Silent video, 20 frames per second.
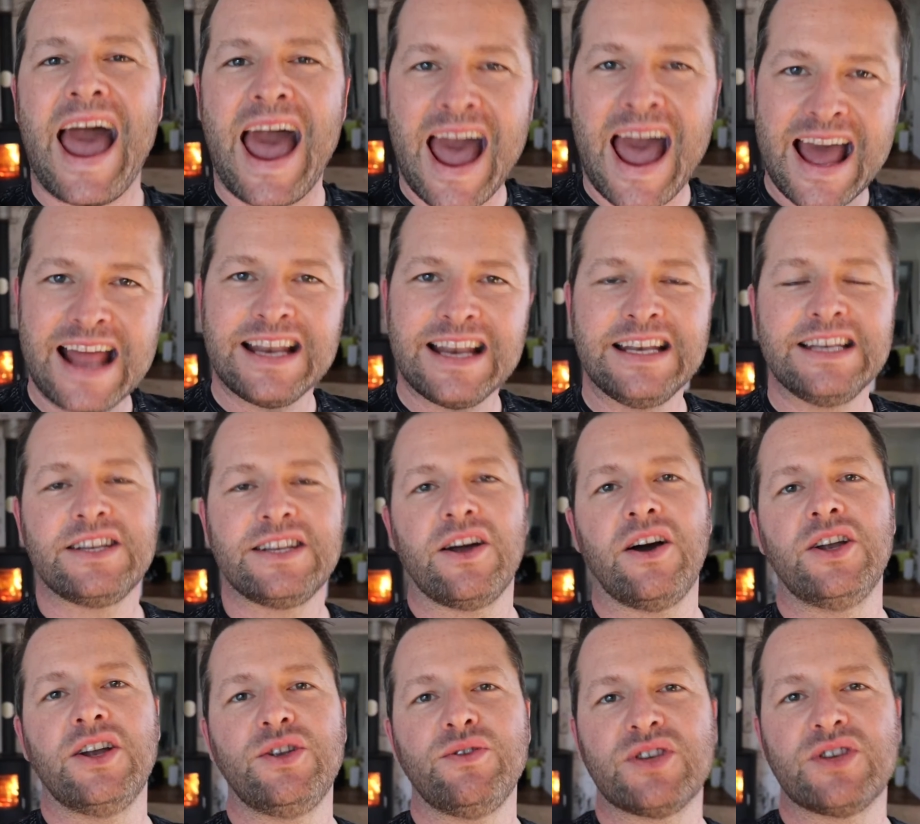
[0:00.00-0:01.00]
and
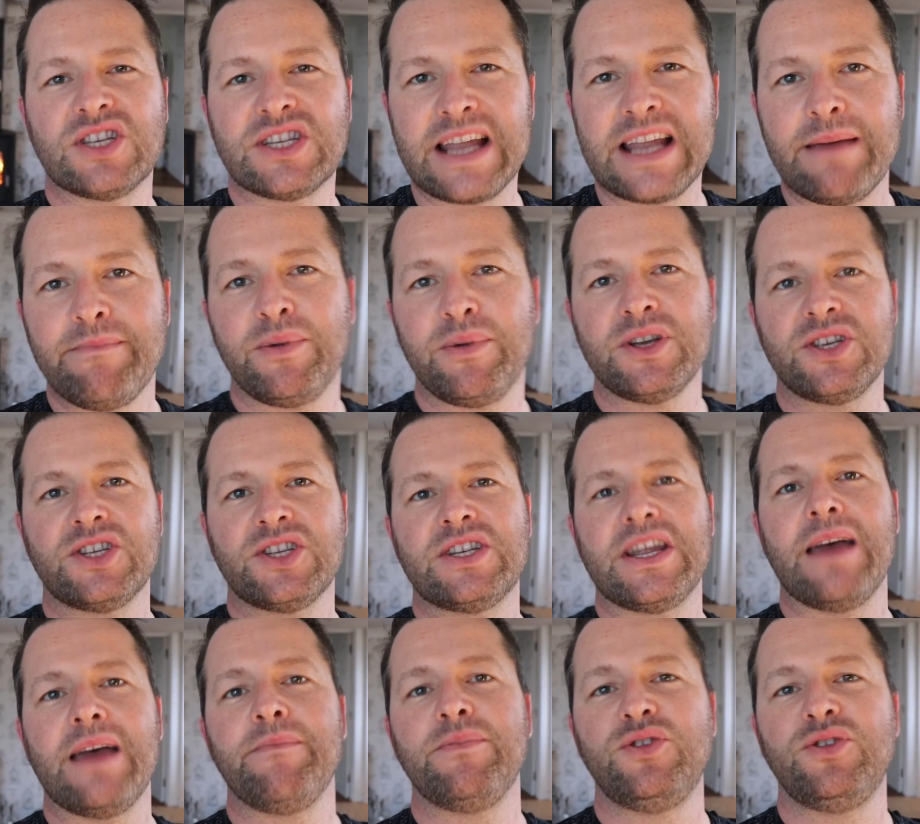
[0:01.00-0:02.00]
I do
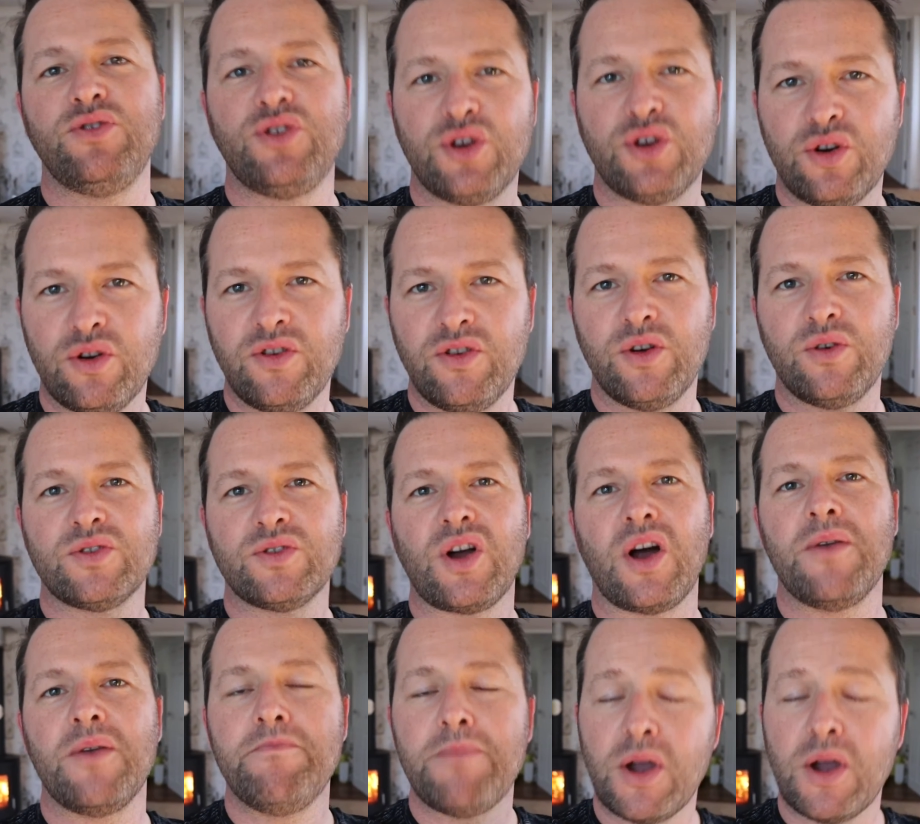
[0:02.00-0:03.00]
step-by-step tutorials
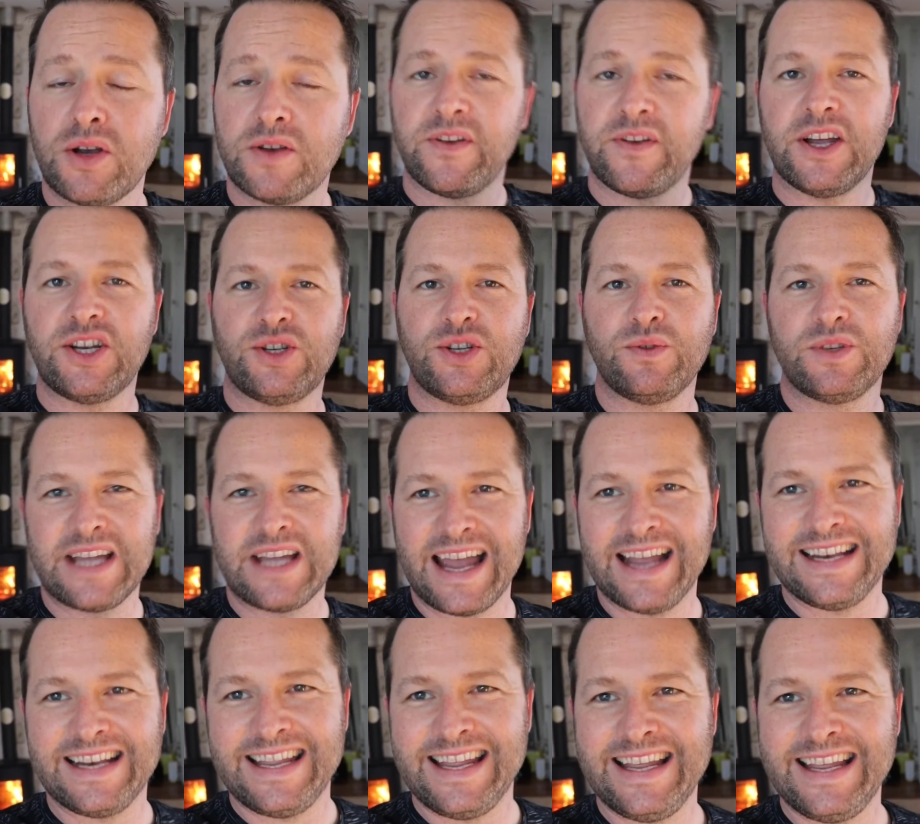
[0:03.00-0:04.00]
on motivational
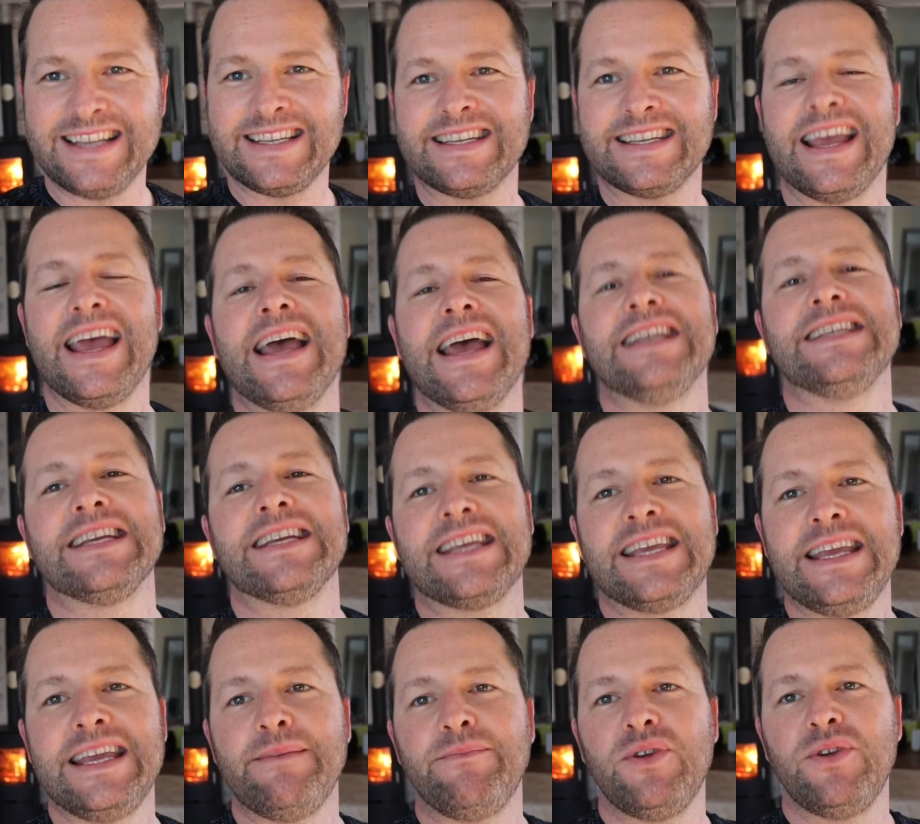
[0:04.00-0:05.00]
techniques to
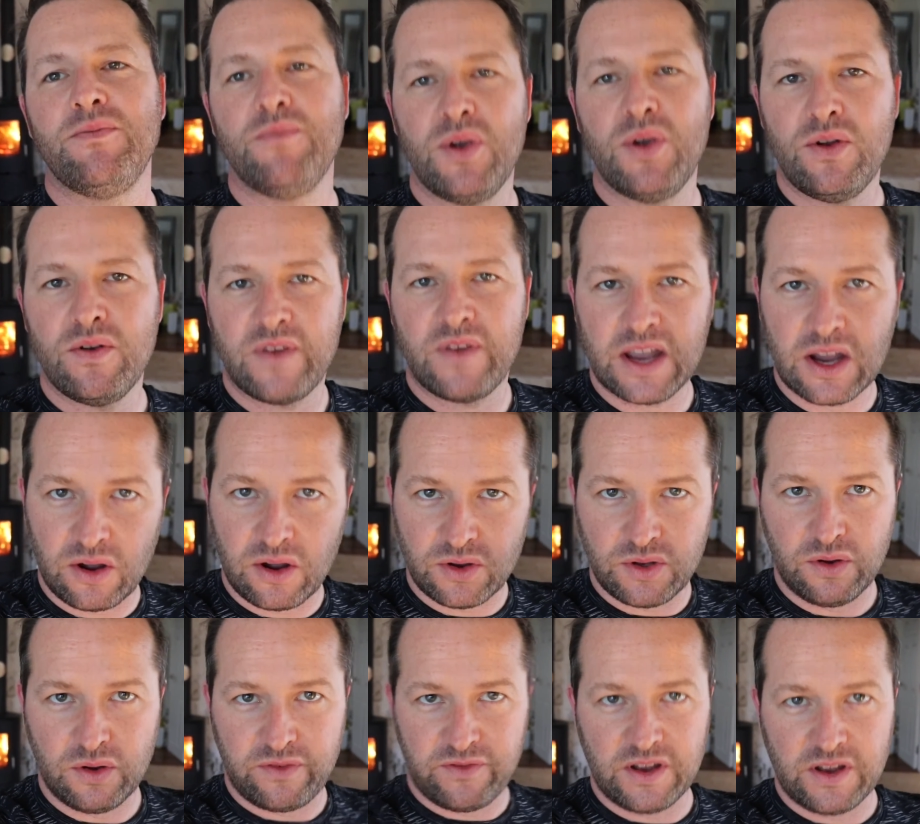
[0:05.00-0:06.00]
keep you moving on
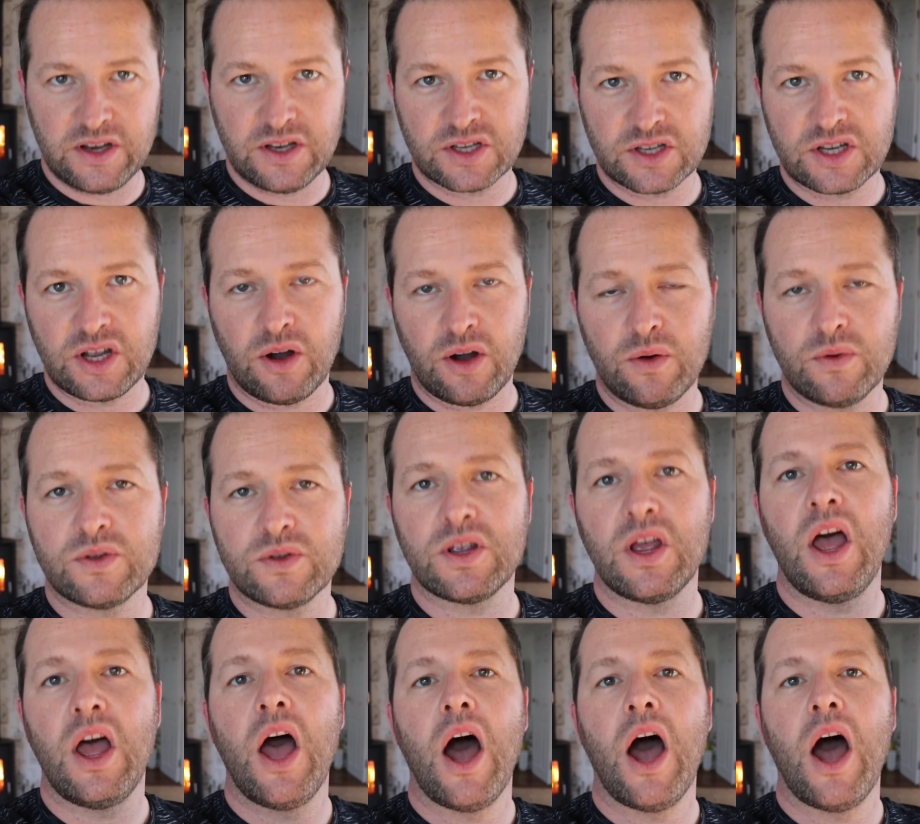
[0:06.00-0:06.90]
your fitness goals.